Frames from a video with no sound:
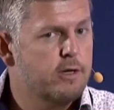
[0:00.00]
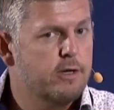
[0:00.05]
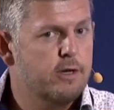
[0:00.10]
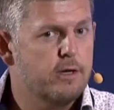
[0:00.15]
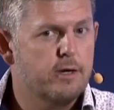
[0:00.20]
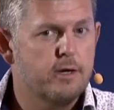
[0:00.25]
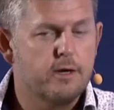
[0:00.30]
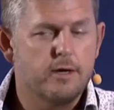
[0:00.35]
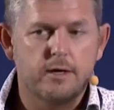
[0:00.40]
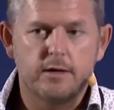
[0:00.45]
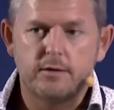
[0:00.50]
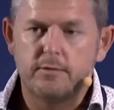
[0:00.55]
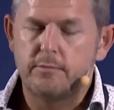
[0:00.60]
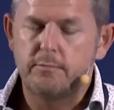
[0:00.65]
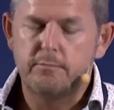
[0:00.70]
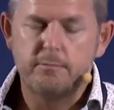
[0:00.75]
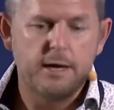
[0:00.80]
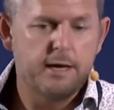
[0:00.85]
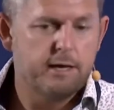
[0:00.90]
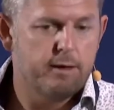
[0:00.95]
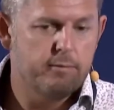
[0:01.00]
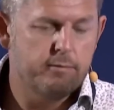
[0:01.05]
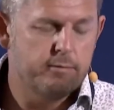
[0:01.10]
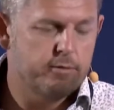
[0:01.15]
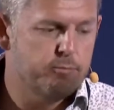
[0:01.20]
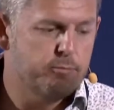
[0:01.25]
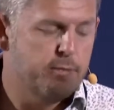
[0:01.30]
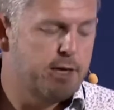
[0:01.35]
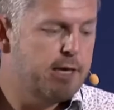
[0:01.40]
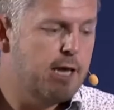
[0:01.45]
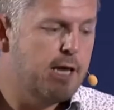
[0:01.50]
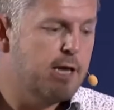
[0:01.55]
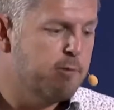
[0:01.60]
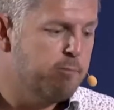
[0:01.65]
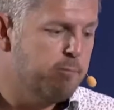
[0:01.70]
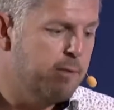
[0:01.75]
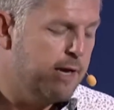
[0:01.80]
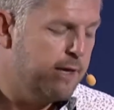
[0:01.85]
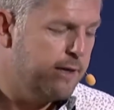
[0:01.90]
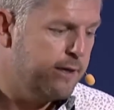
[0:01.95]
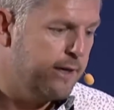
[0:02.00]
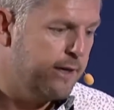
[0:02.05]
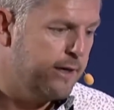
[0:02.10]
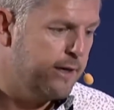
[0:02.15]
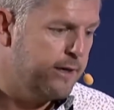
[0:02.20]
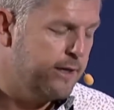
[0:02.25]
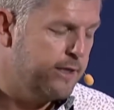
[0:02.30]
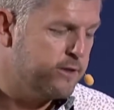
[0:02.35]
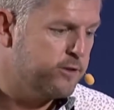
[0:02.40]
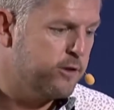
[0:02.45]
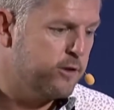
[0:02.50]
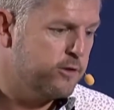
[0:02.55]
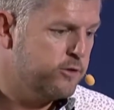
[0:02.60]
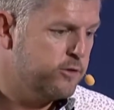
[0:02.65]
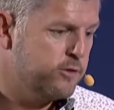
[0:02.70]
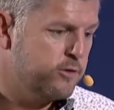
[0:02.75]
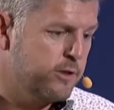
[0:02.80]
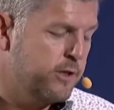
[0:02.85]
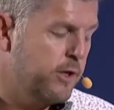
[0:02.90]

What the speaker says: making it mandated is not